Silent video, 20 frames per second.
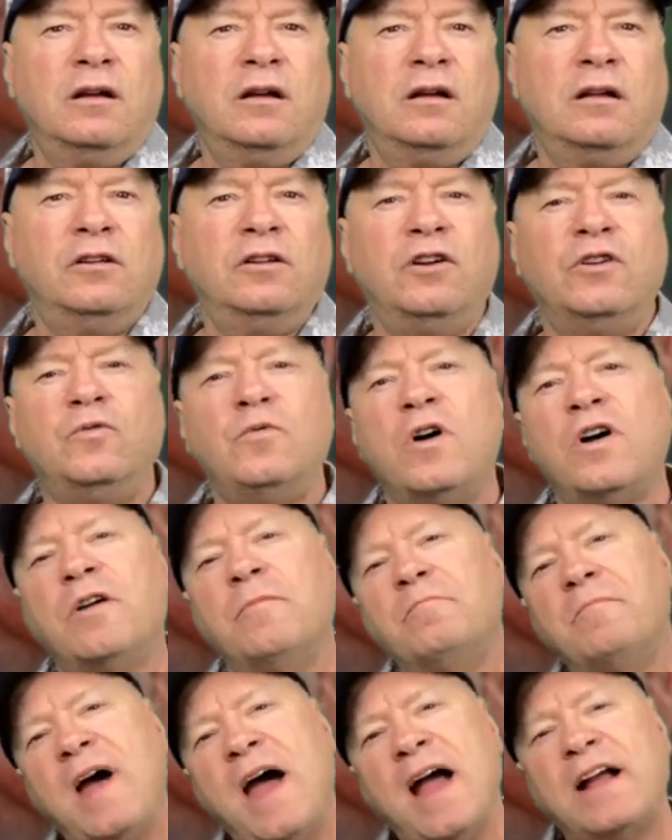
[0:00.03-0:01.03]
Hello and
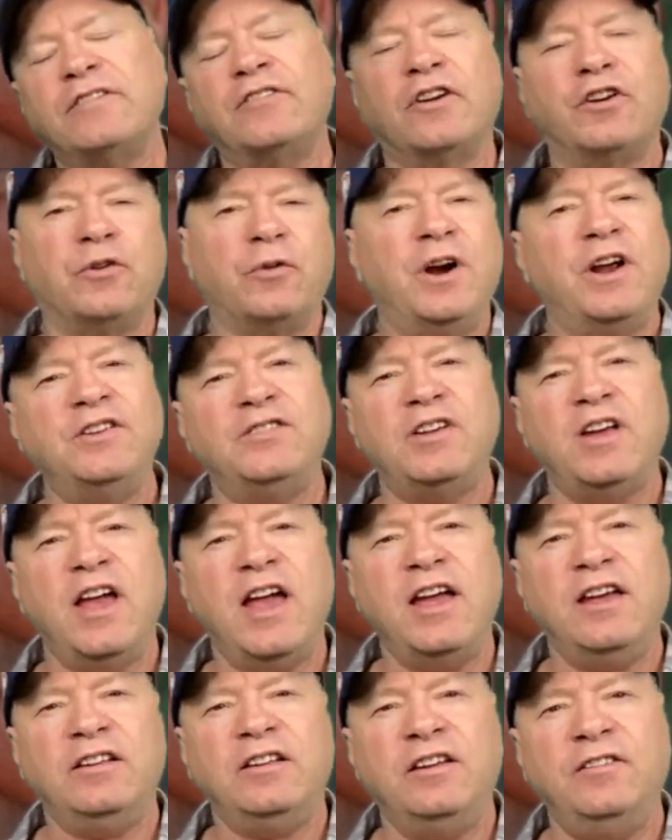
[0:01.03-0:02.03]
welcome back to Crazy
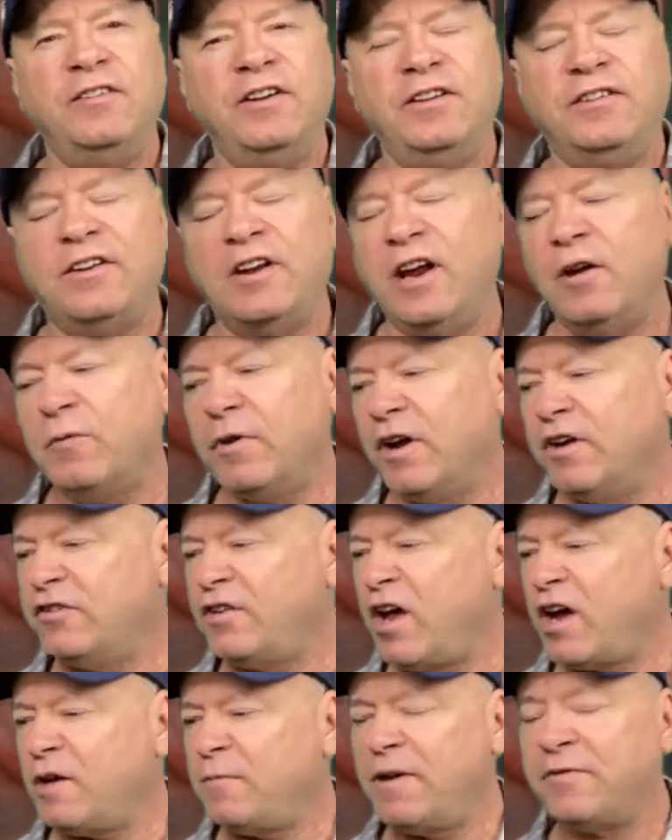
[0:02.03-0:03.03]
Hank T V. Today we're going to
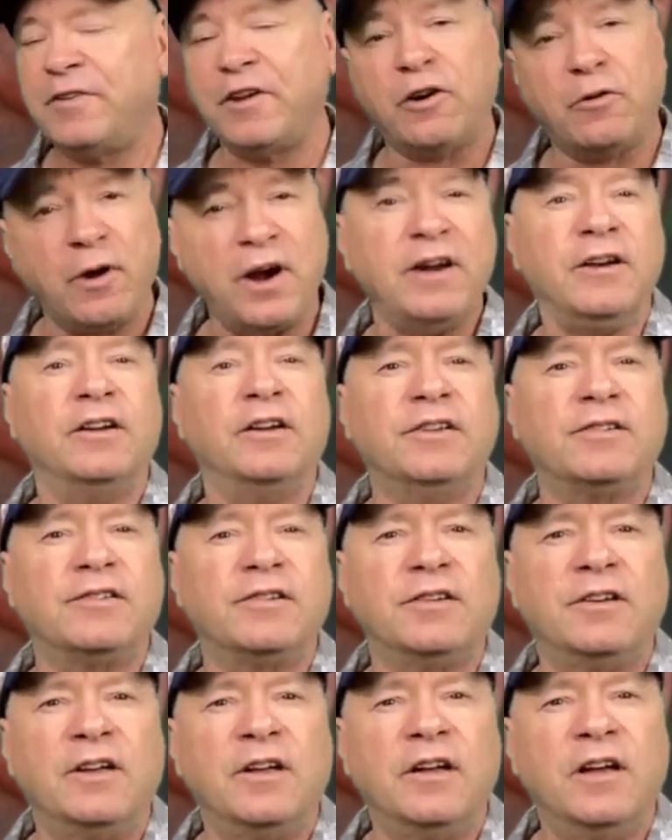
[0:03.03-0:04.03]
talk about the
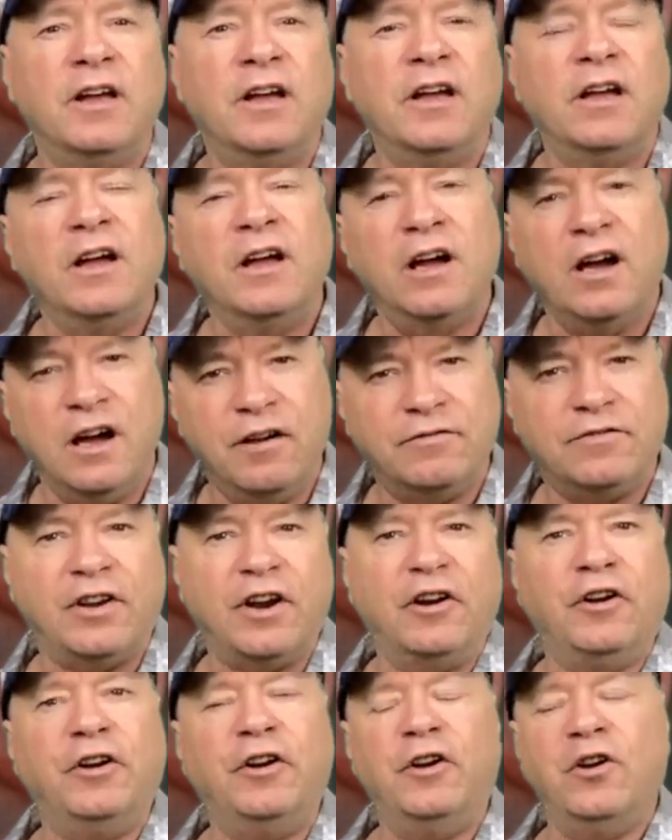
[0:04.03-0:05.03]
greatness of
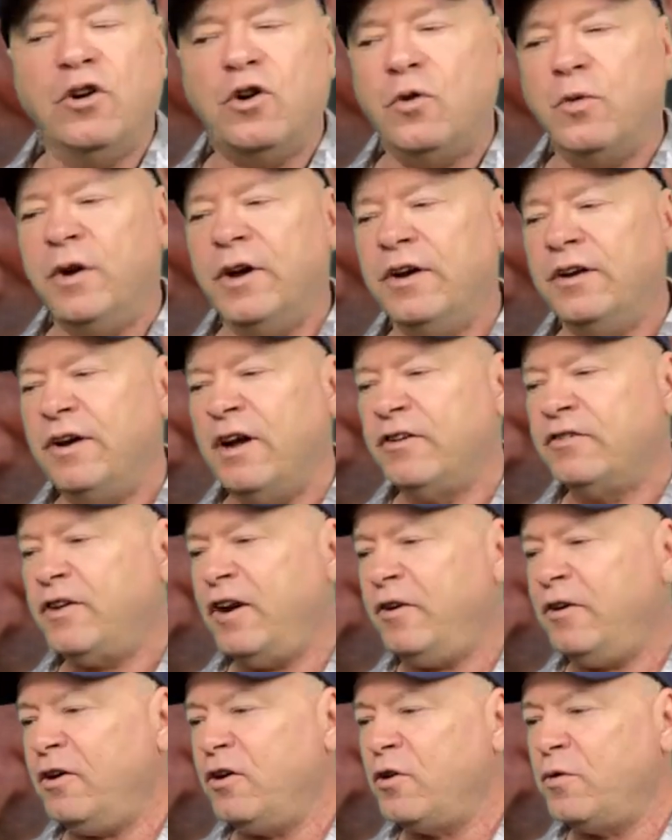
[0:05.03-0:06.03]
Terry O'Quinn. Now,
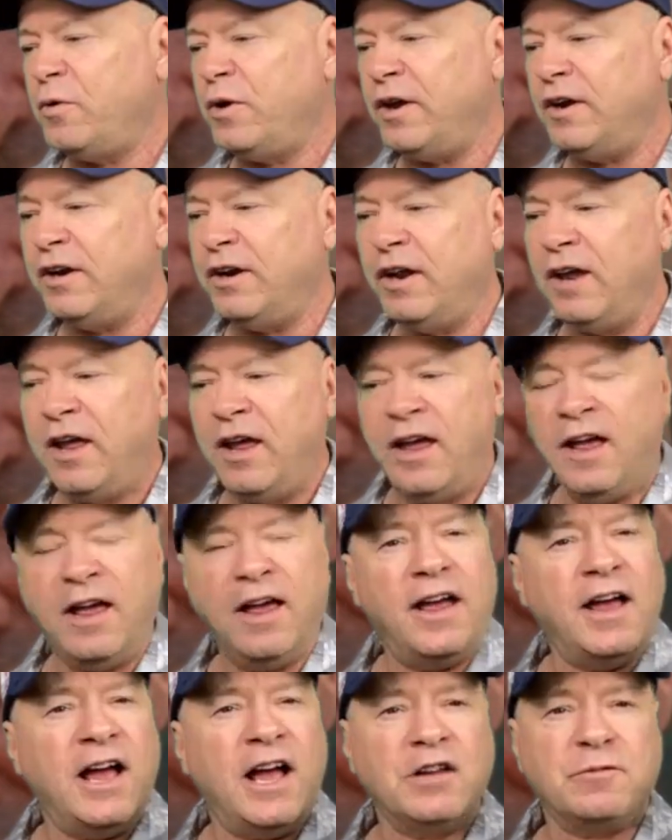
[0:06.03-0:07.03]
Terry O'Quinn
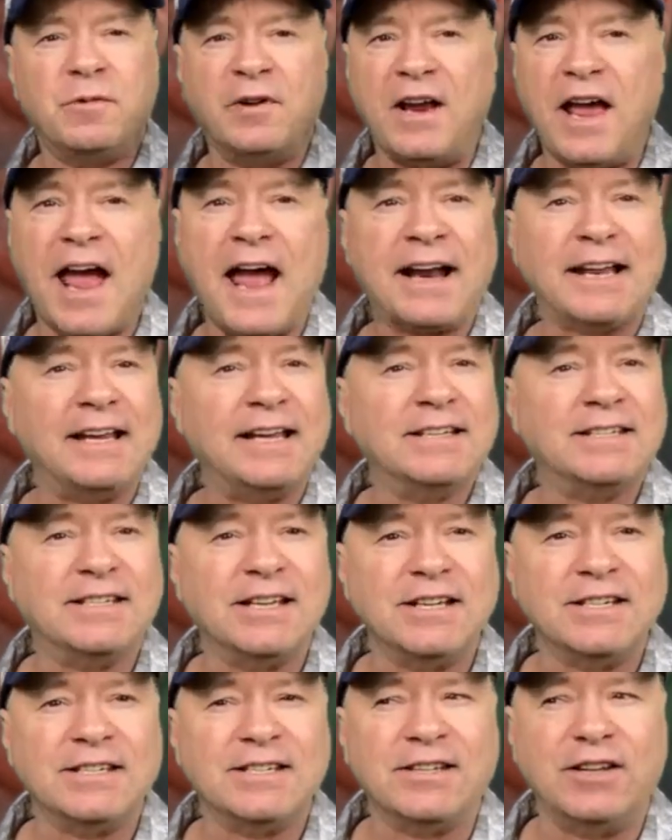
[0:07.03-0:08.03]
has been acting
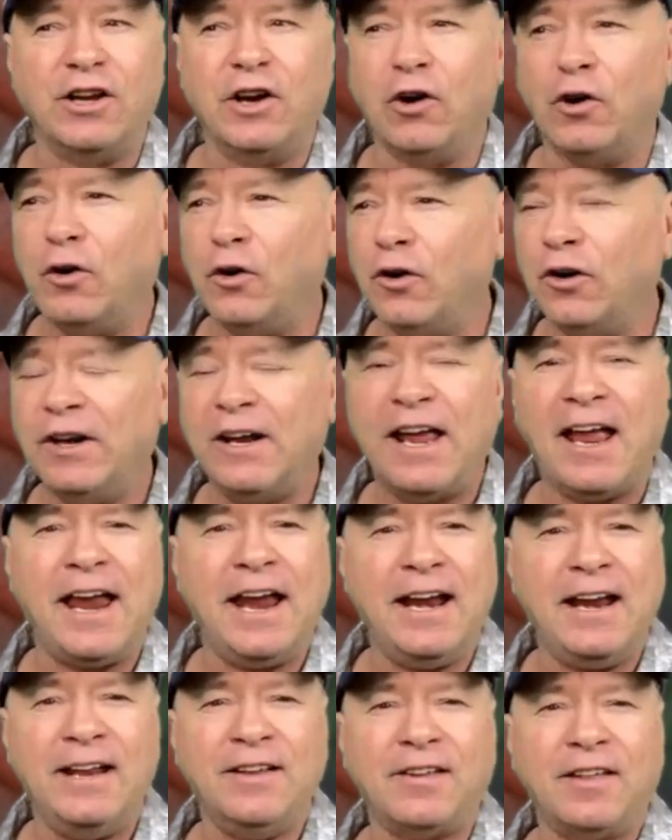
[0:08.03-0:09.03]
since the early
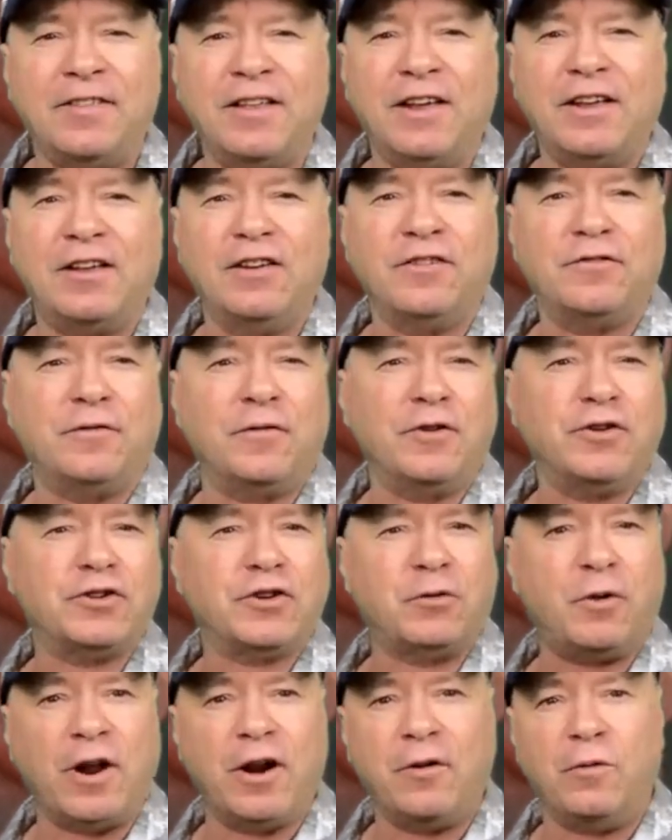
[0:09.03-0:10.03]
eighties. I think his first
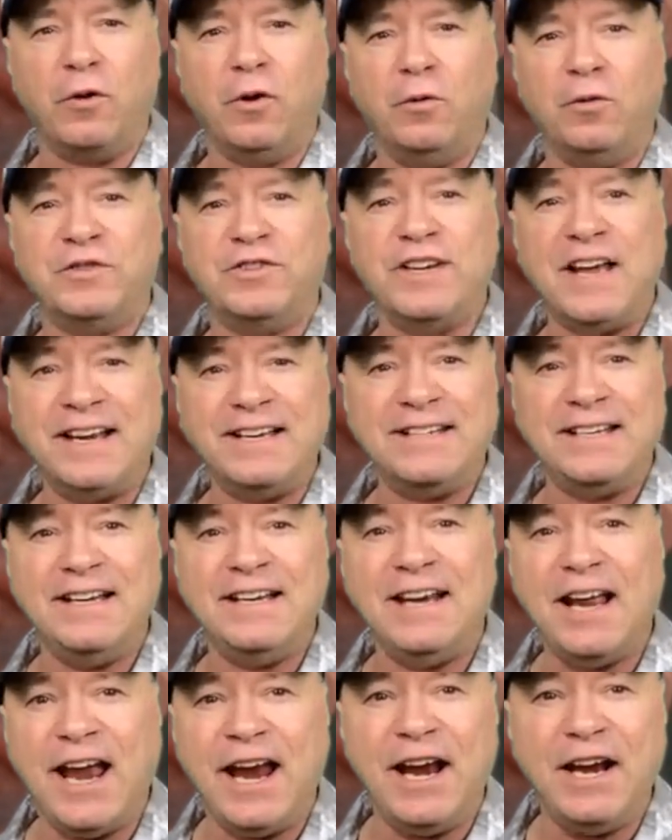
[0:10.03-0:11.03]
credited role was
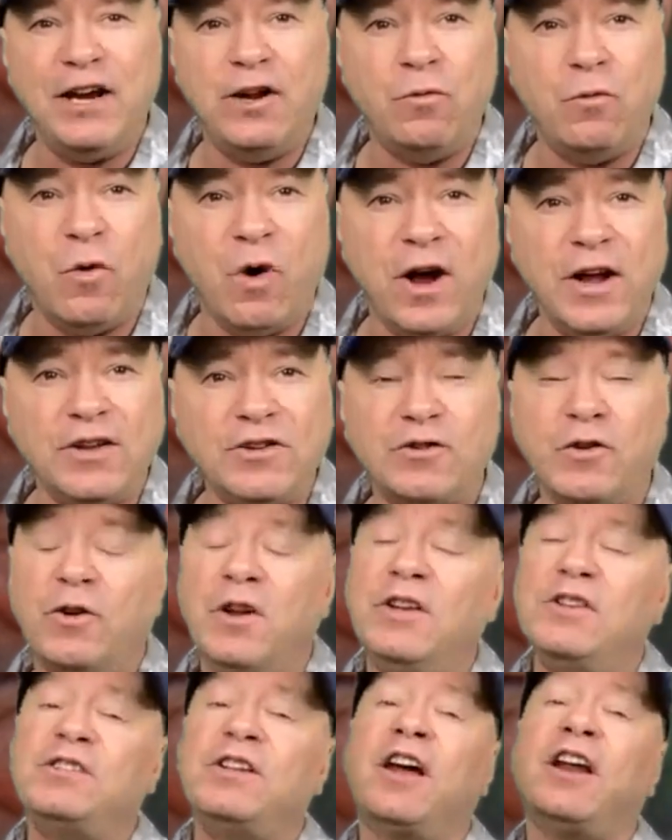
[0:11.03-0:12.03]
nineteen eighty-one, so
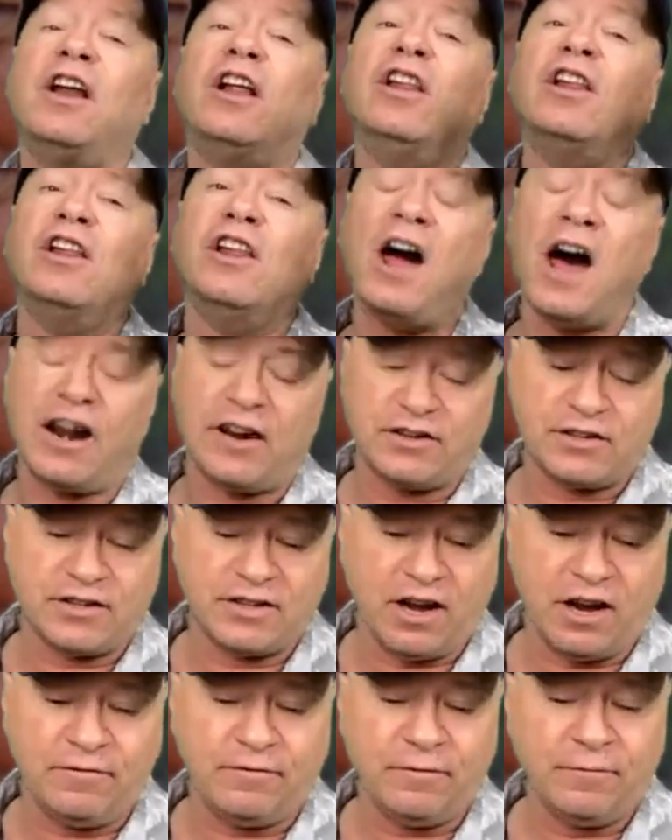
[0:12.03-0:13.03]
he's done a lot of
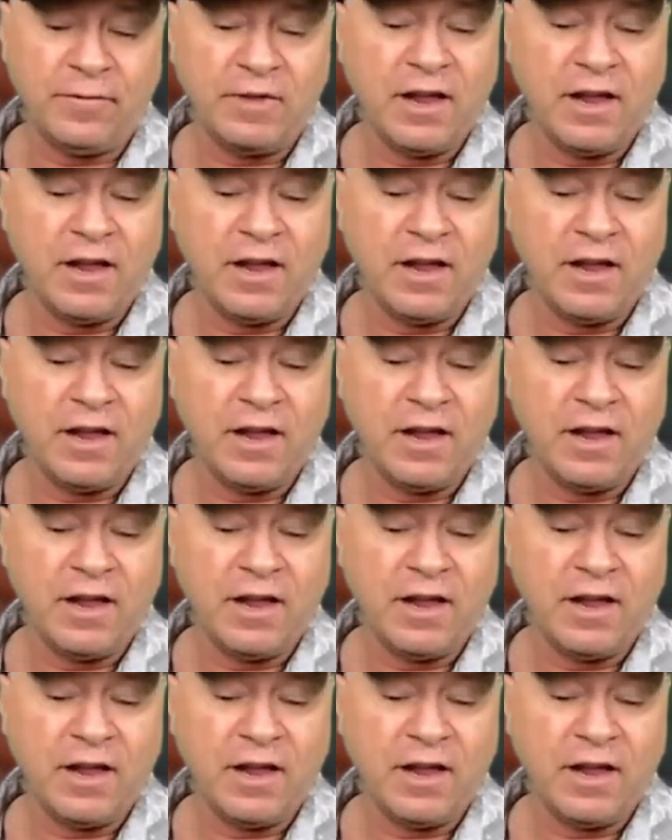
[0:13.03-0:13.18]
stuff.